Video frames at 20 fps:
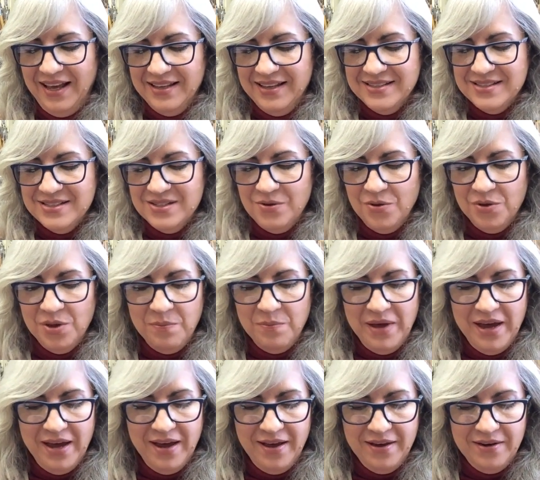So the
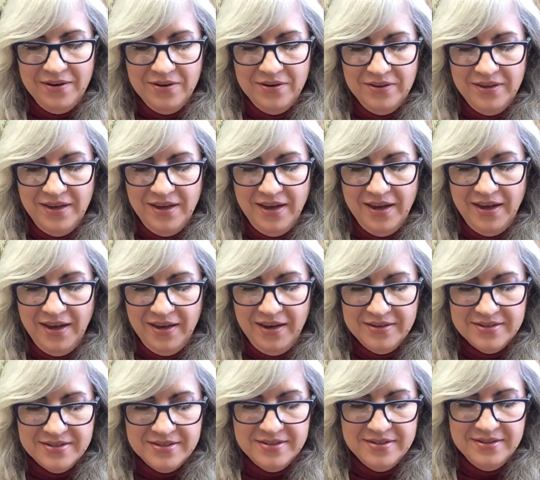pattern
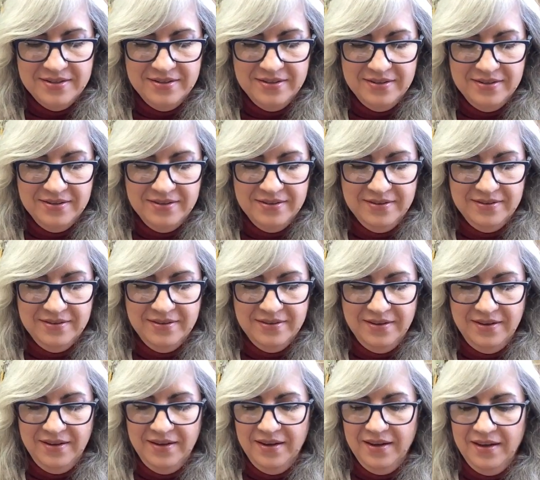that
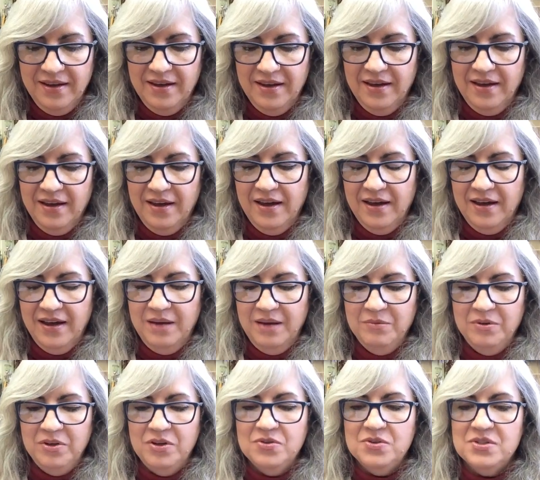
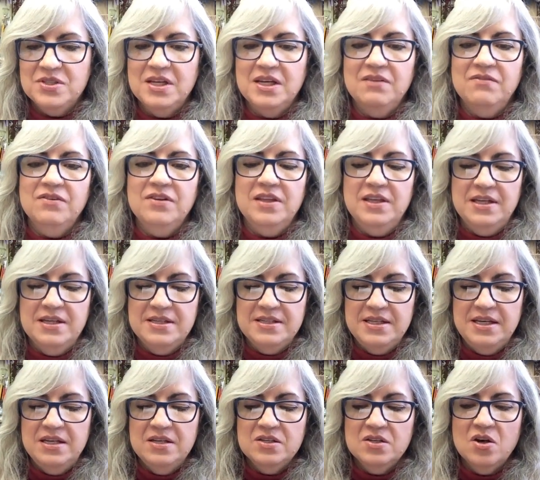I'm using for this
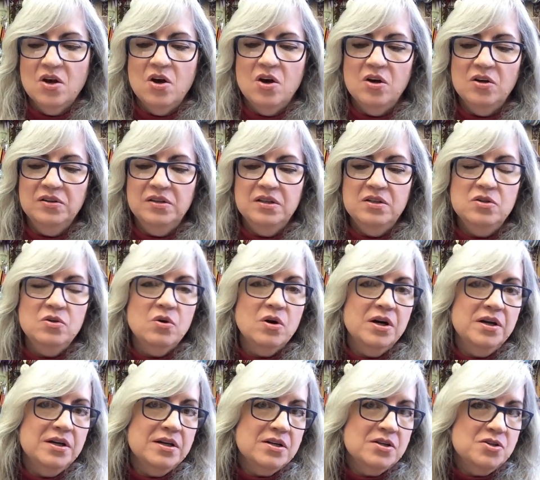is called the
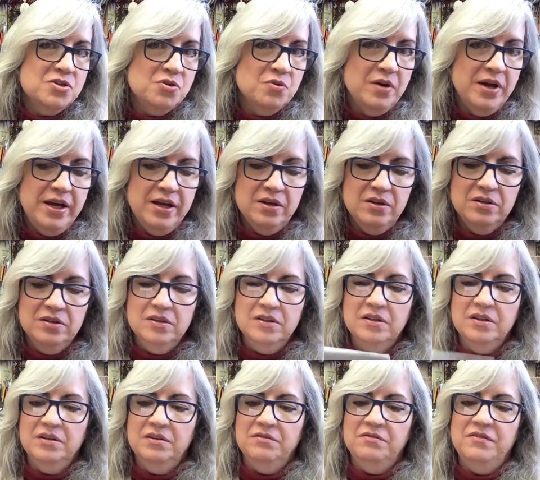Nordic Trail
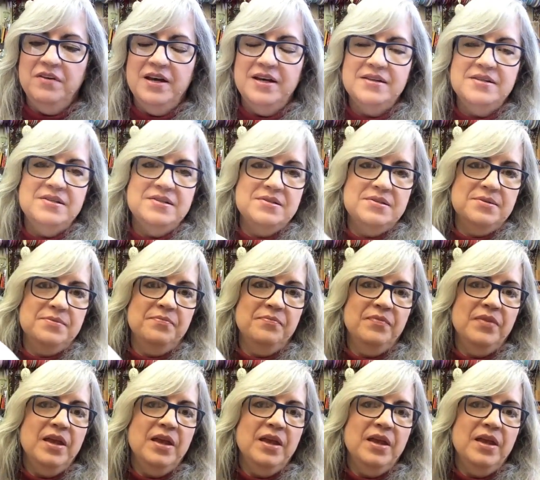Vest.